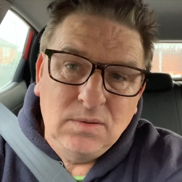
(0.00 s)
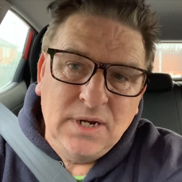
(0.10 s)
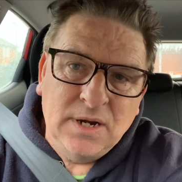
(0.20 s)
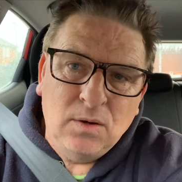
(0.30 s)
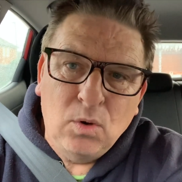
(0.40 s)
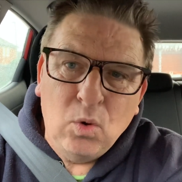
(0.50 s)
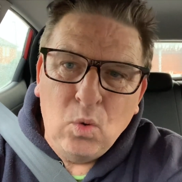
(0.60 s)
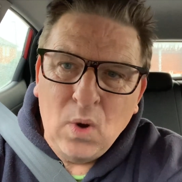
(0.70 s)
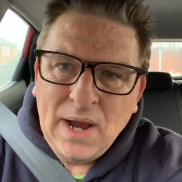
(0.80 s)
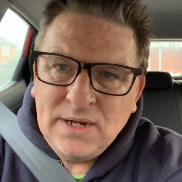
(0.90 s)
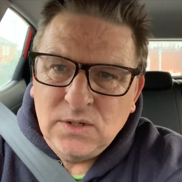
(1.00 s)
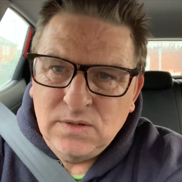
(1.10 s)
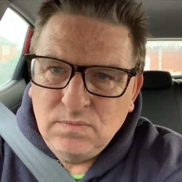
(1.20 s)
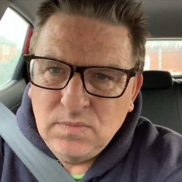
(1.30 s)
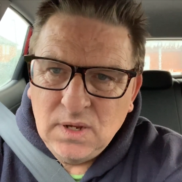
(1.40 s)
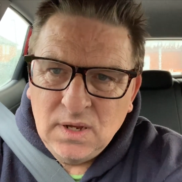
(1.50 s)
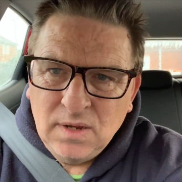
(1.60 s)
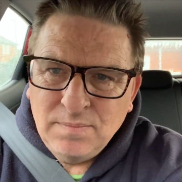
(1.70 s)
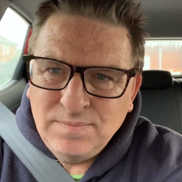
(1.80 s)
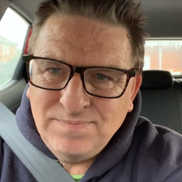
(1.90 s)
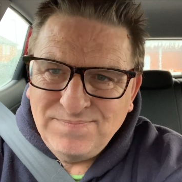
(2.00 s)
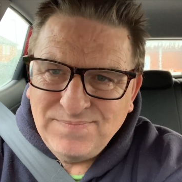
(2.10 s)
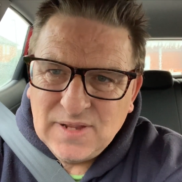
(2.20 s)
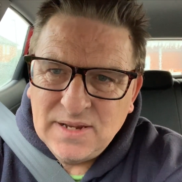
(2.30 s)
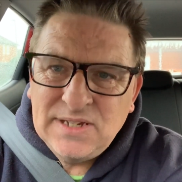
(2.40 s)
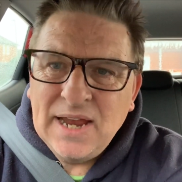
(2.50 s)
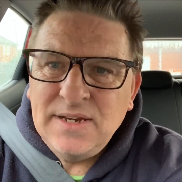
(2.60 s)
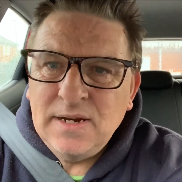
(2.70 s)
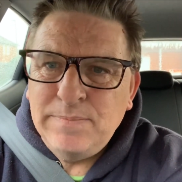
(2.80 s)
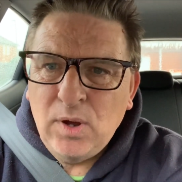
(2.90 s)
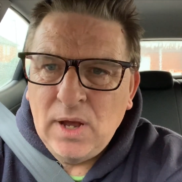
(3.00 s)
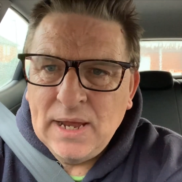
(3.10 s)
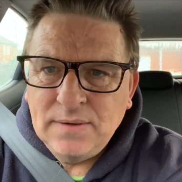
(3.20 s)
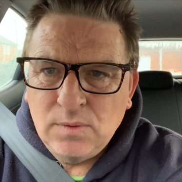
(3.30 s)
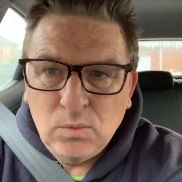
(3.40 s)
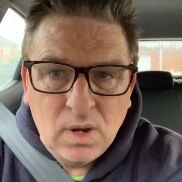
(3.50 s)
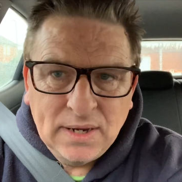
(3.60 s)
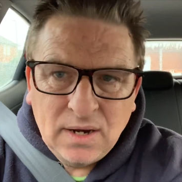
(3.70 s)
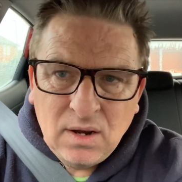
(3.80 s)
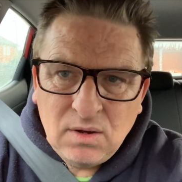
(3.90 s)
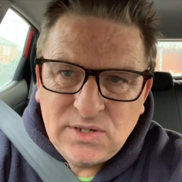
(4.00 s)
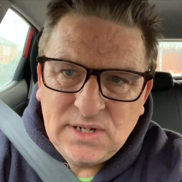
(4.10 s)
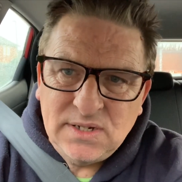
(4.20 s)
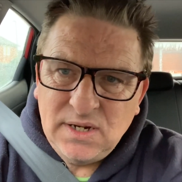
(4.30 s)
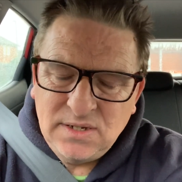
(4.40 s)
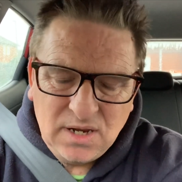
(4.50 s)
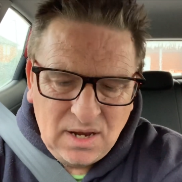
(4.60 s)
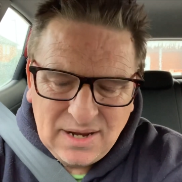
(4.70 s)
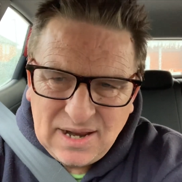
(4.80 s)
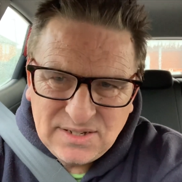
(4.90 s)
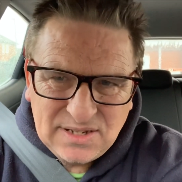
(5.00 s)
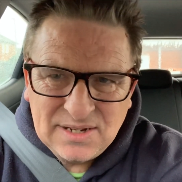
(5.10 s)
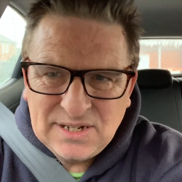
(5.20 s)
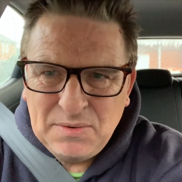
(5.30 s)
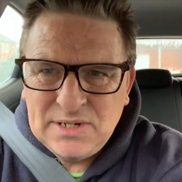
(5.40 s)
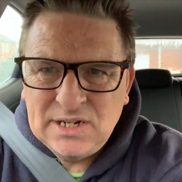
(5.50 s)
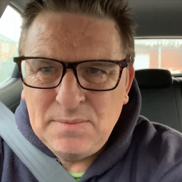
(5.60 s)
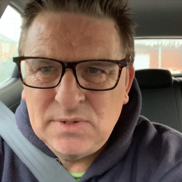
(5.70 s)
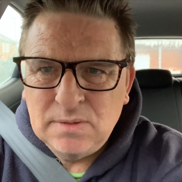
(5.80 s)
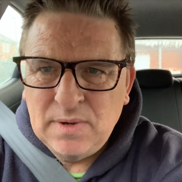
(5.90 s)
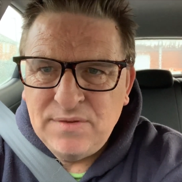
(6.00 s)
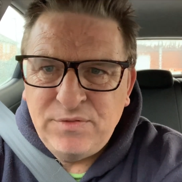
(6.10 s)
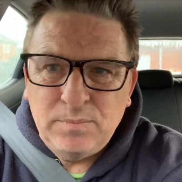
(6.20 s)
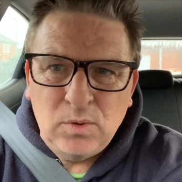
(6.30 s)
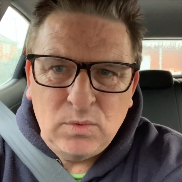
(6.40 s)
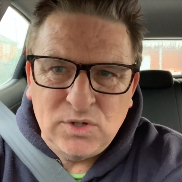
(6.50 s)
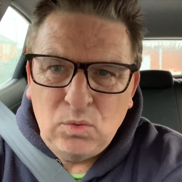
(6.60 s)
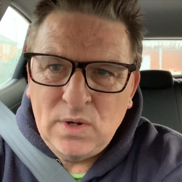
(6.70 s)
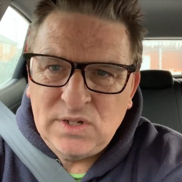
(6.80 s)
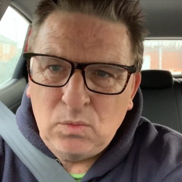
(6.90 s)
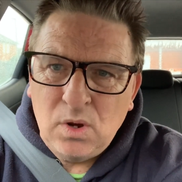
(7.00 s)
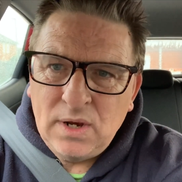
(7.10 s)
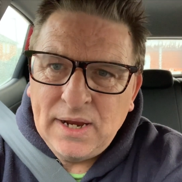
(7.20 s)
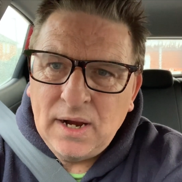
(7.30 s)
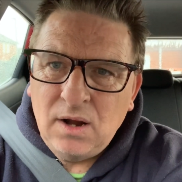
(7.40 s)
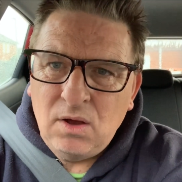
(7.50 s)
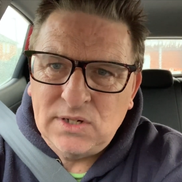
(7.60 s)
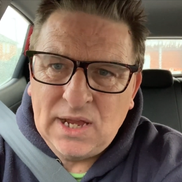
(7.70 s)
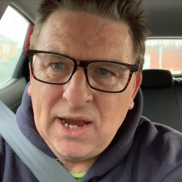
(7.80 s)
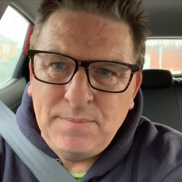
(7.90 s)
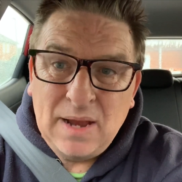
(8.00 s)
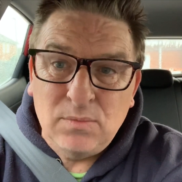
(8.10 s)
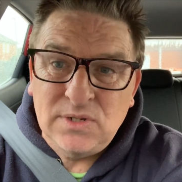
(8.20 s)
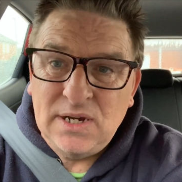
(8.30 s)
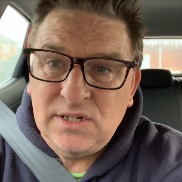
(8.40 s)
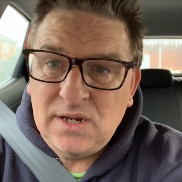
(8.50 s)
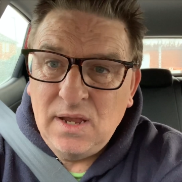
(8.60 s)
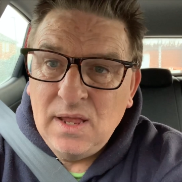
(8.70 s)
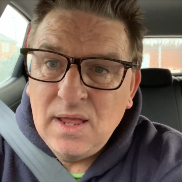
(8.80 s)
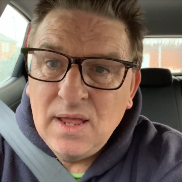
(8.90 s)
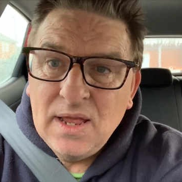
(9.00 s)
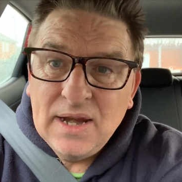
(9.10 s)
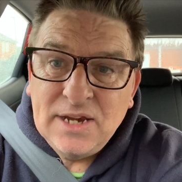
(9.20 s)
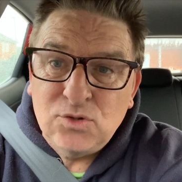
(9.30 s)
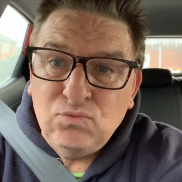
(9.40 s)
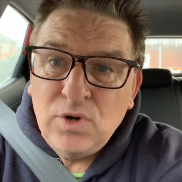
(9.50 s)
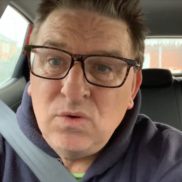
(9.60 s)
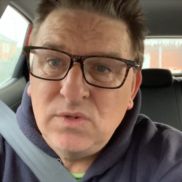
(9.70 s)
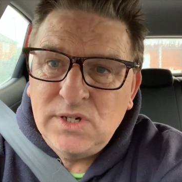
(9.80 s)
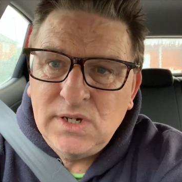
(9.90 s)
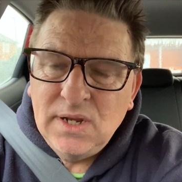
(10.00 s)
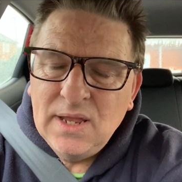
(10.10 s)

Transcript: you know, always um, attended by the working classes. It, uh, that's, that's how it seems to me. Football was always a working class game. That was its its roots.